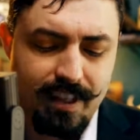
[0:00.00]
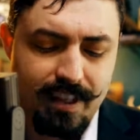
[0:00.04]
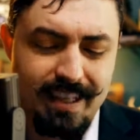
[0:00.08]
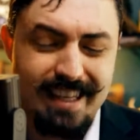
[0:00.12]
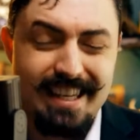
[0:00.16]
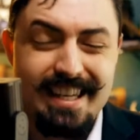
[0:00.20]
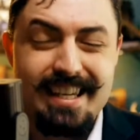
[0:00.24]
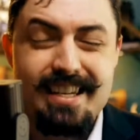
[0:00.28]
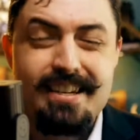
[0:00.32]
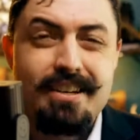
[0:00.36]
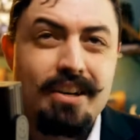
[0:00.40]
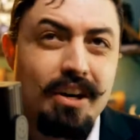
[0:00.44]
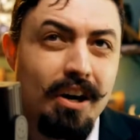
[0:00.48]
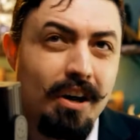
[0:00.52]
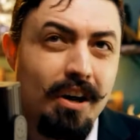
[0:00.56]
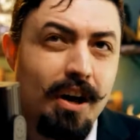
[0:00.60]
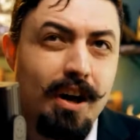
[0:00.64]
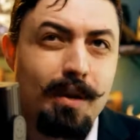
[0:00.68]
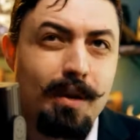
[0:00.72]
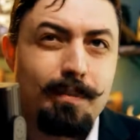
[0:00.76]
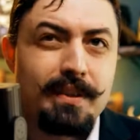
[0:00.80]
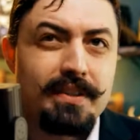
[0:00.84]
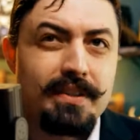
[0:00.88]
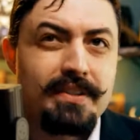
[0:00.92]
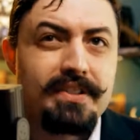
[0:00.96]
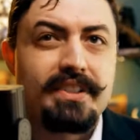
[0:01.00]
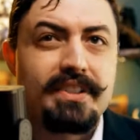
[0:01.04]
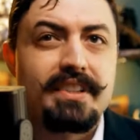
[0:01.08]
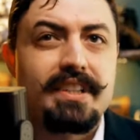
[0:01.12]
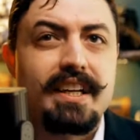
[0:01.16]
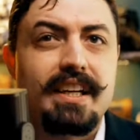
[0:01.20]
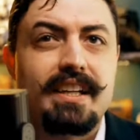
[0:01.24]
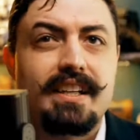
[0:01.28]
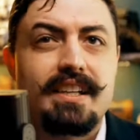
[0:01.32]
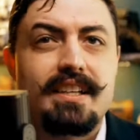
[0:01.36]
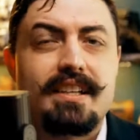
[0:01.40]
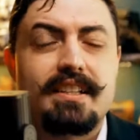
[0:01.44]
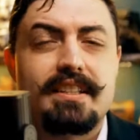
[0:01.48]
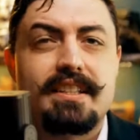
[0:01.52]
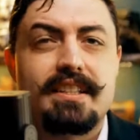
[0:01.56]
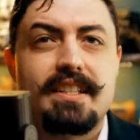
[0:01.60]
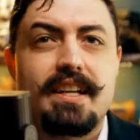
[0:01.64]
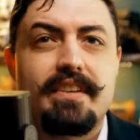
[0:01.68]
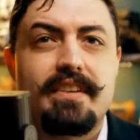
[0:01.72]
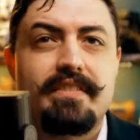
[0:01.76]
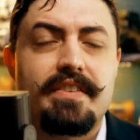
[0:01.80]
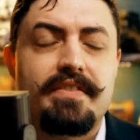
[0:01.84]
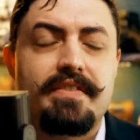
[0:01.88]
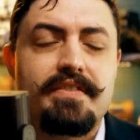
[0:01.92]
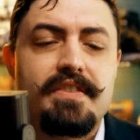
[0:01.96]
e-commerce and that kind of
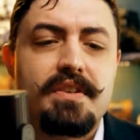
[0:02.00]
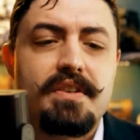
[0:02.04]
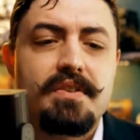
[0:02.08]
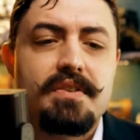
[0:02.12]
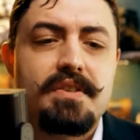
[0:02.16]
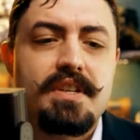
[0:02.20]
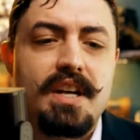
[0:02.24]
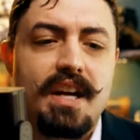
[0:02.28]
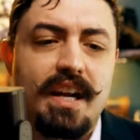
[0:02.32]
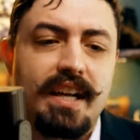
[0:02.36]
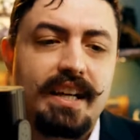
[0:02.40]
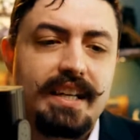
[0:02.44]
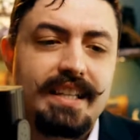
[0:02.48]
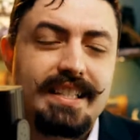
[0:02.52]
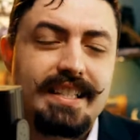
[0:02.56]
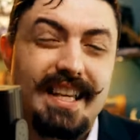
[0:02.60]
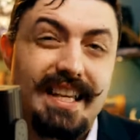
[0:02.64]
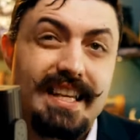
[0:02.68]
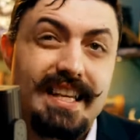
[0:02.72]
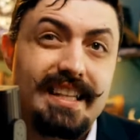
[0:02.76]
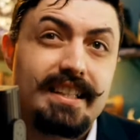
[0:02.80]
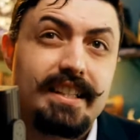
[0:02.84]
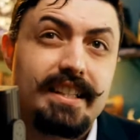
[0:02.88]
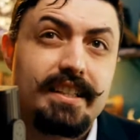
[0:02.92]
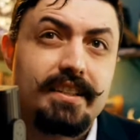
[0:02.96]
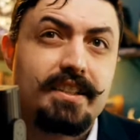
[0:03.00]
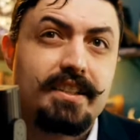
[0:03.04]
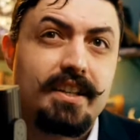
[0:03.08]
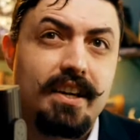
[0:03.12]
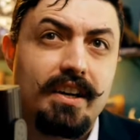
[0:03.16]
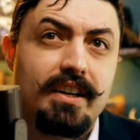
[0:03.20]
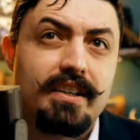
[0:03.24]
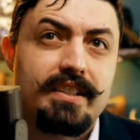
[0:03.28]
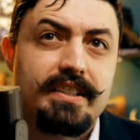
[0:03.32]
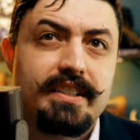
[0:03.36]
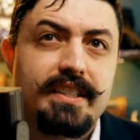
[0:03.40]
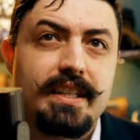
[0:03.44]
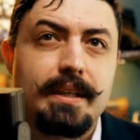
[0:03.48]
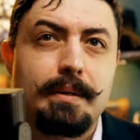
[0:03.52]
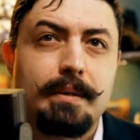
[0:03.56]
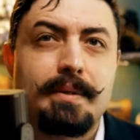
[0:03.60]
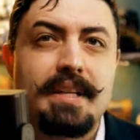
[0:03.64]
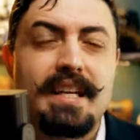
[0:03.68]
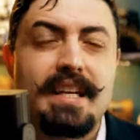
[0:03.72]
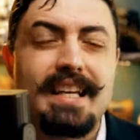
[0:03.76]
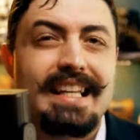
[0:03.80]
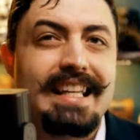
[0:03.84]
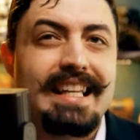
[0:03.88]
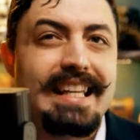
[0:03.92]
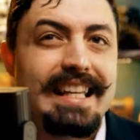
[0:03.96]
stuff, if you kind of take this concept
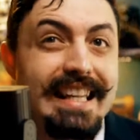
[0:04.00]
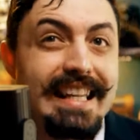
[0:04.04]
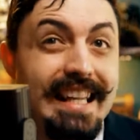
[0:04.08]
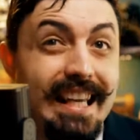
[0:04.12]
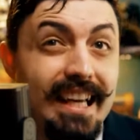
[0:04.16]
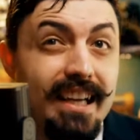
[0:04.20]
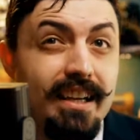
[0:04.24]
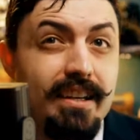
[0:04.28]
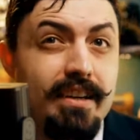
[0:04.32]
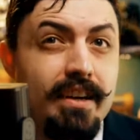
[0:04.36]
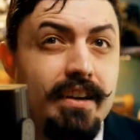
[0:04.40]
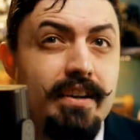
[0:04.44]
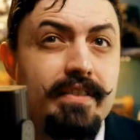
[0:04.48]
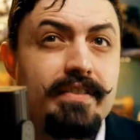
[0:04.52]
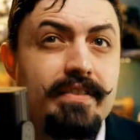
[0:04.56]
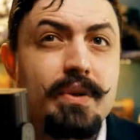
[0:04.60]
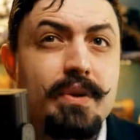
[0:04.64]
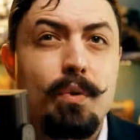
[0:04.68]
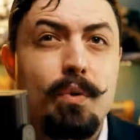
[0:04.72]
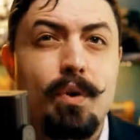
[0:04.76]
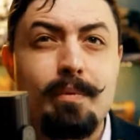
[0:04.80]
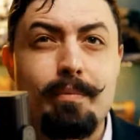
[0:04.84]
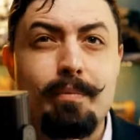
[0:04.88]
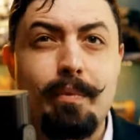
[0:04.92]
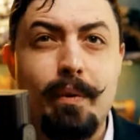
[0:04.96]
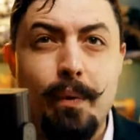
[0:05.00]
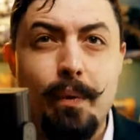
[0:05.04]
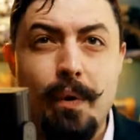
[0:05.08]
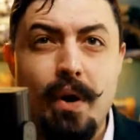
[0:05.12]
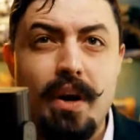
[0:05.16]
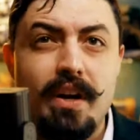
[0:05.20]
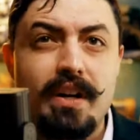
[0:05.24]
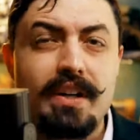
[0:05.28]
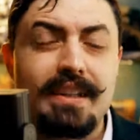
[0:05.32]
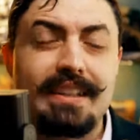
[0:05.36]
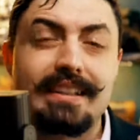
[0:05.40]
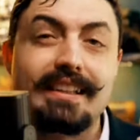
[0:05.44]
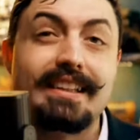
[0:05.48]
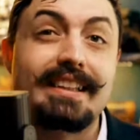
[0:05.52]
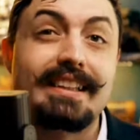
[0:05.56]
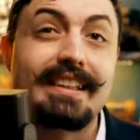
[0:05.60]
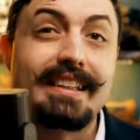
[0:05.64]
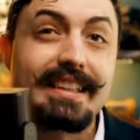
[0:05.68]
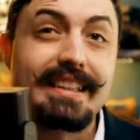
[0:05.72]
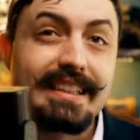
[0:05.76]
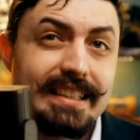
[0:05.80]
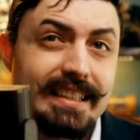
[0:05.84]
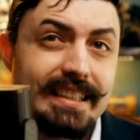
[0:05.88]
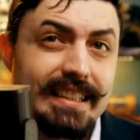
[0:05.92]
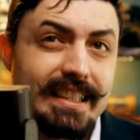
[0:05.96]
and think of your product
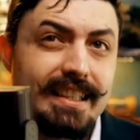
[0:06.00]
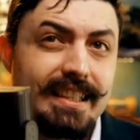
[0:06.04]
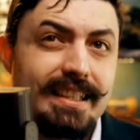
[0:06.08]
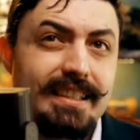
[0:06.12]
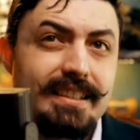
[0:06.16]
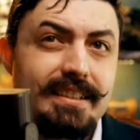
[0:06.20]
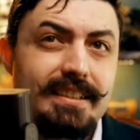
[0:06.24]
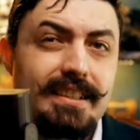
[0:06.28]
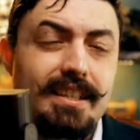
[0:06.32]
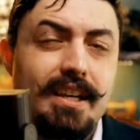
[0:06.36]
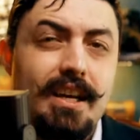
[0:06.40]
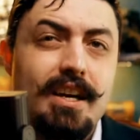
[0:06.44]
listings